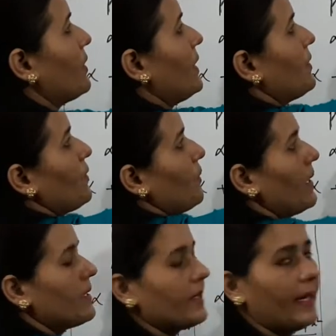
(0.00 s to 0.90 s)
these two are
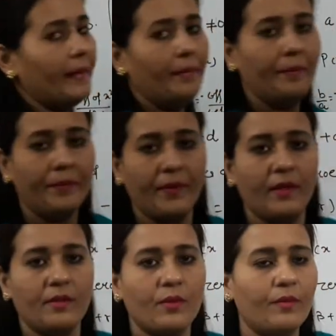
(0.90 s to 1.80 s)
same.
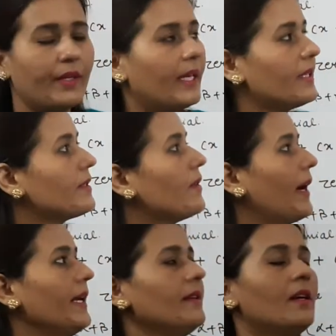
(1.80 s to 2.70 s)
So we can
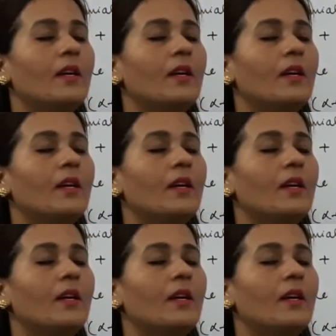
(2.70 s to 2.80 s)
write